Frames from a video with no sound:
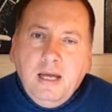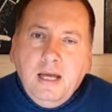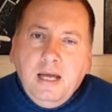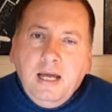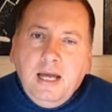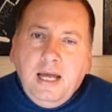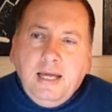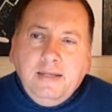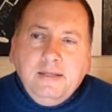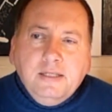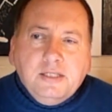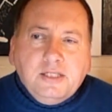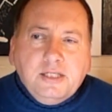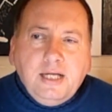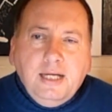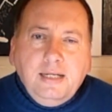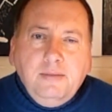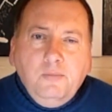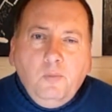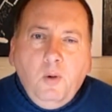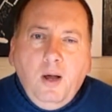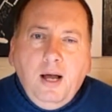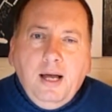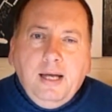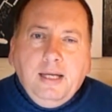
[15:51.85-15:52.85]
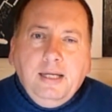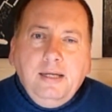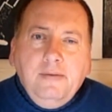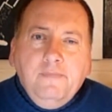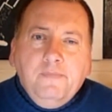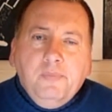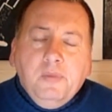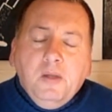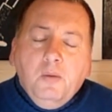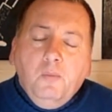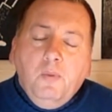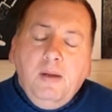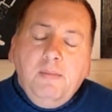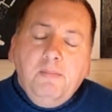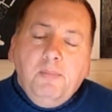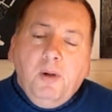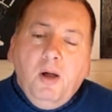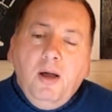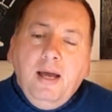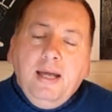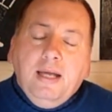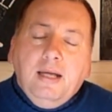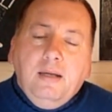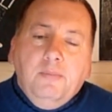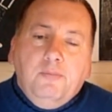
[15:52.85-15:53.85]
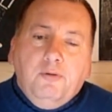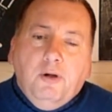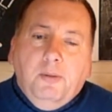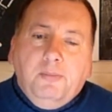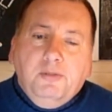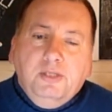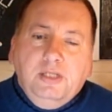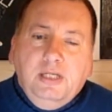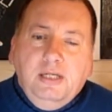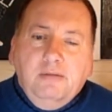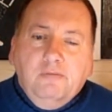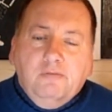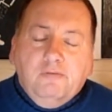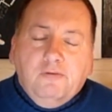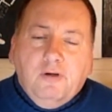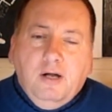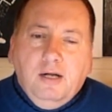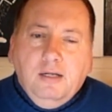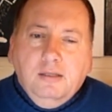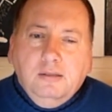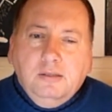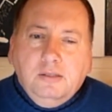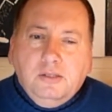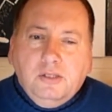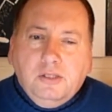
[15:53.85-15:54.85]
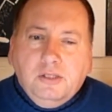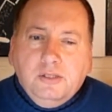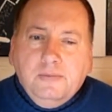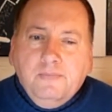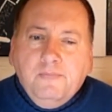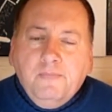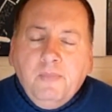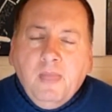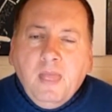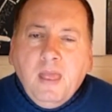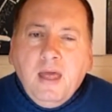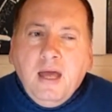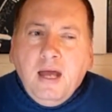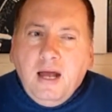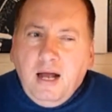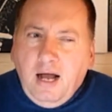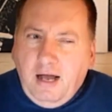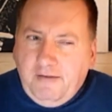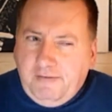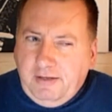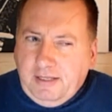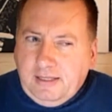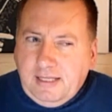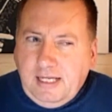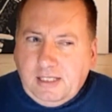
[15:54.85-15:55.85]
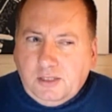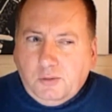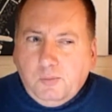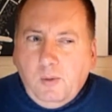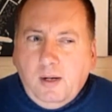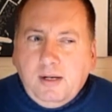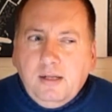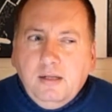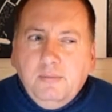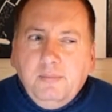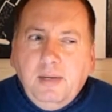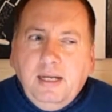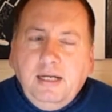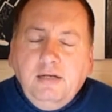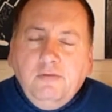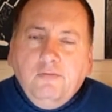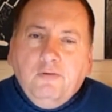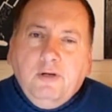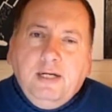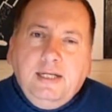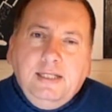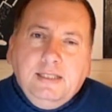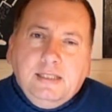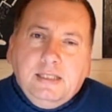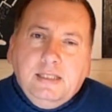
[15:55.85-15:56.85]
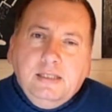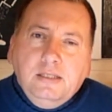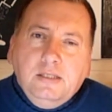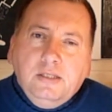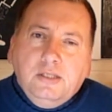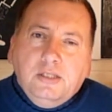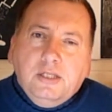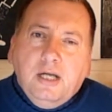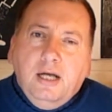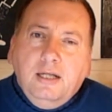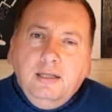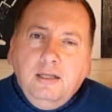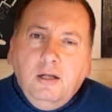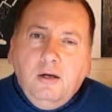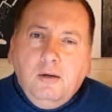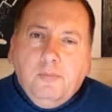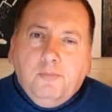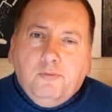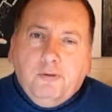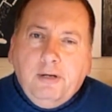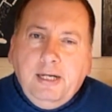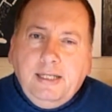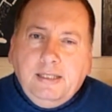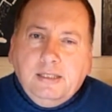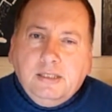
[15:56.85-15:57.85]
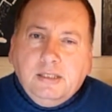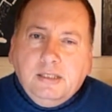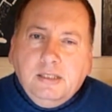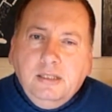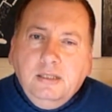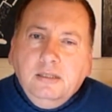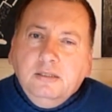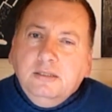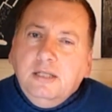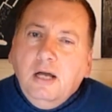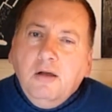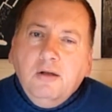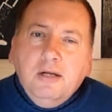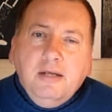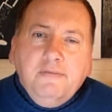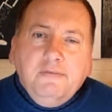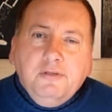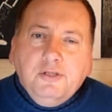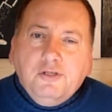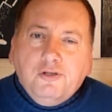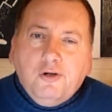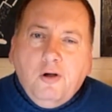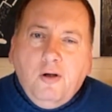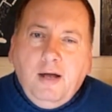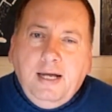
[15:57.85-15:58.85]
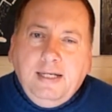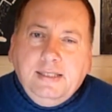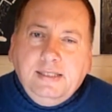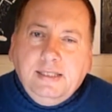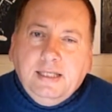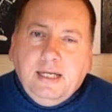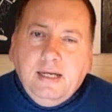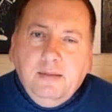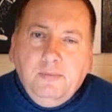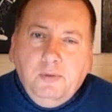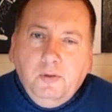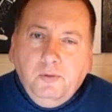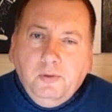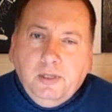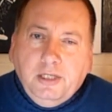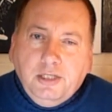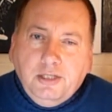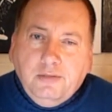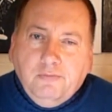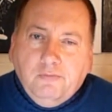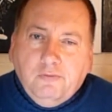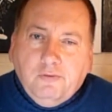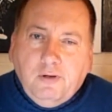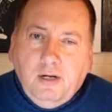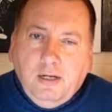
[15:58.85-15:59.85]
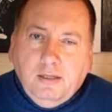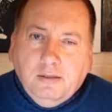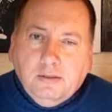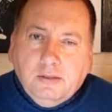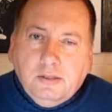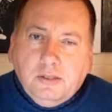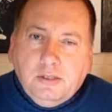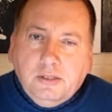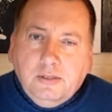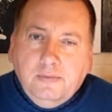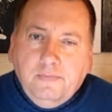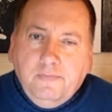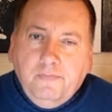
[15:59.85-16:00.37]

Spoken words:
In the same way, when buying a property in France, I think that's one of the main reasons a lot of Brits don't even try to get a mortgage in France.